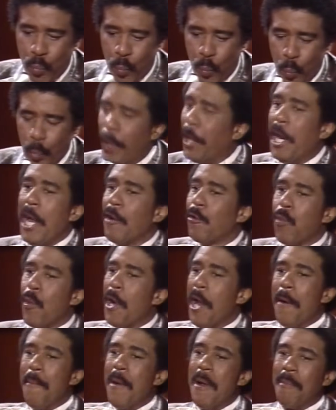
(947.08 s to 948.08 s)
and that's when
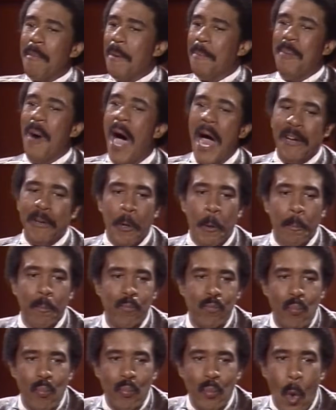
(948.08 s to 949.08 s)
I met my partner,
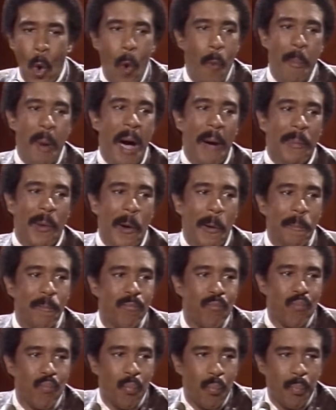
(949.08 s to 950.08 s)
old Bubba.
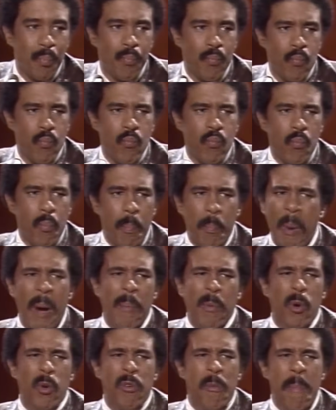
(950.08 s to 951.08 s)

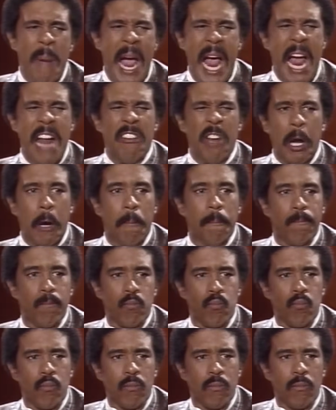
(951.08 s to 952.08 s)
Bubba was a bad nigga.
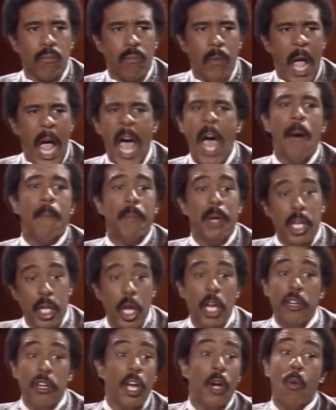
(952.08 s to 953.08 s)
I mean,
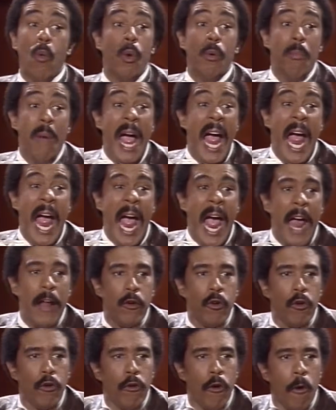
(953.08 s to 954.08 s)
that nigga was bad,
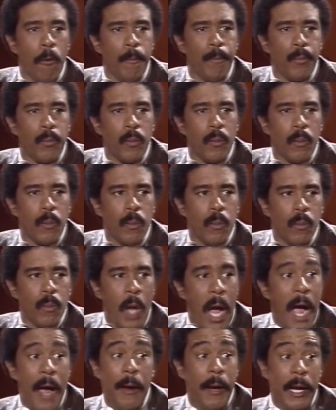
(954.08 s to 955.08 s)
you know.
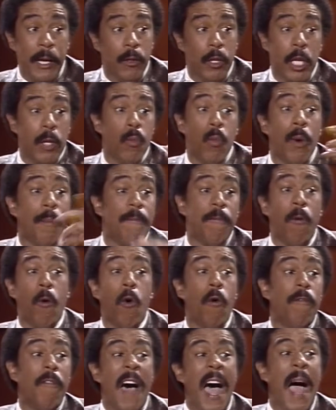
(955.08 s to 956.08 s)
I think he whooped 4
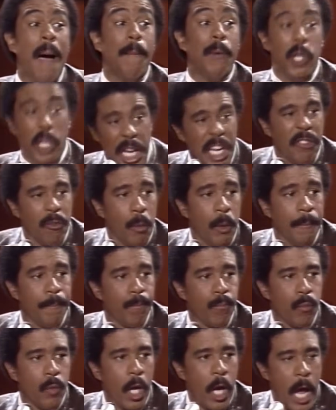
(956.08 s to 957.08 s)
or 5 policemen
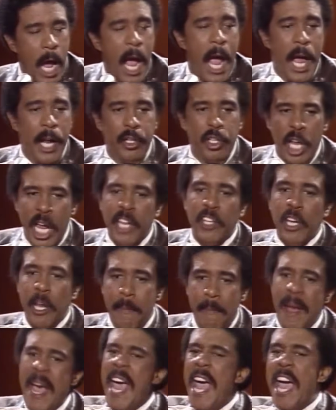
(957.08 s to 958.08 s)
and take
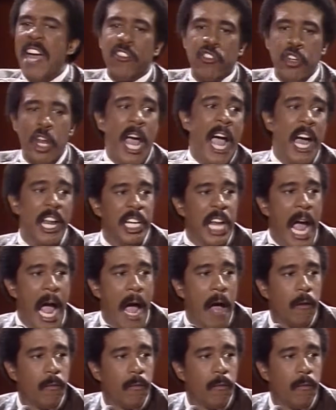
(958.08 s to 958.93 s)
their badge downtown.